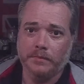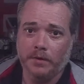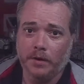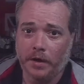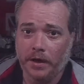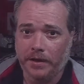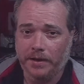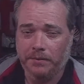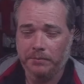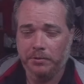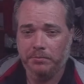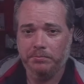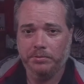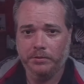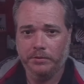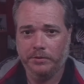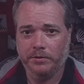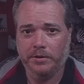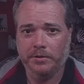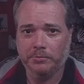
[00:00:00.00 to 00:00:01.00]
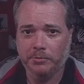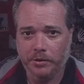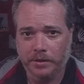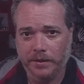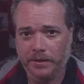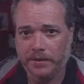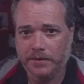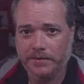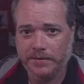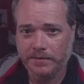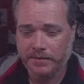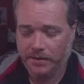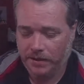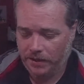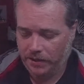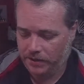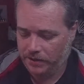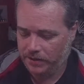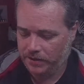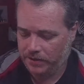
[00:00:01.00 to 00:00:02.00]
All right, I'm gonna pull Graham Green. This is
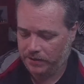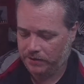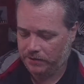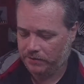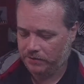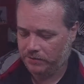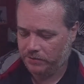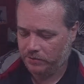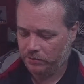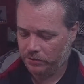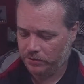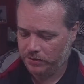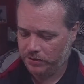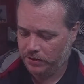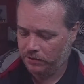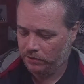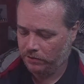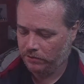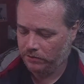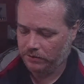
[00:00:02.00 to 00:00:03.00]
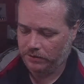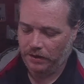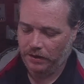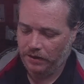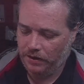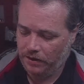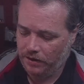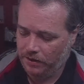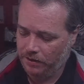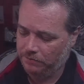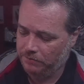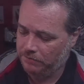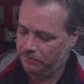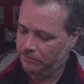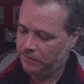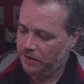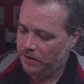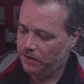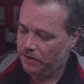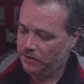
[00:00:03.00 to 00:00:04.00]
editing Sorteal.
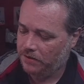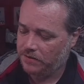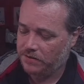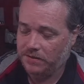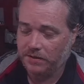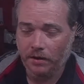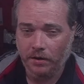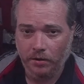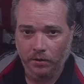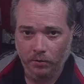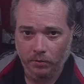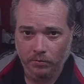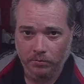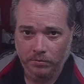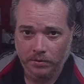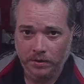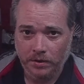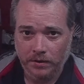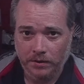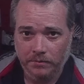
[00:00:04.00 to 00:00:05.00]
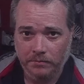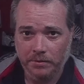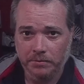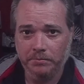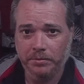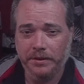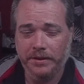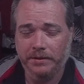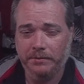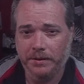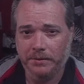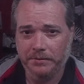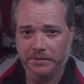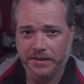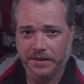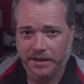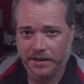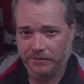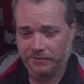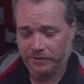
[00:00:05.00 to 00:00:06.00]
So been playing around with
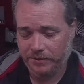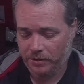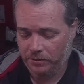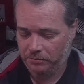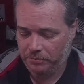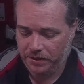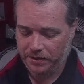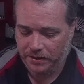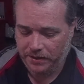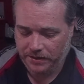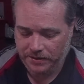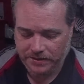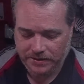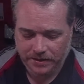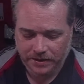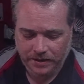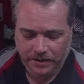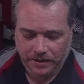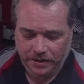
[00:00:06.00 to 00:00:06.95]
the airflow pins.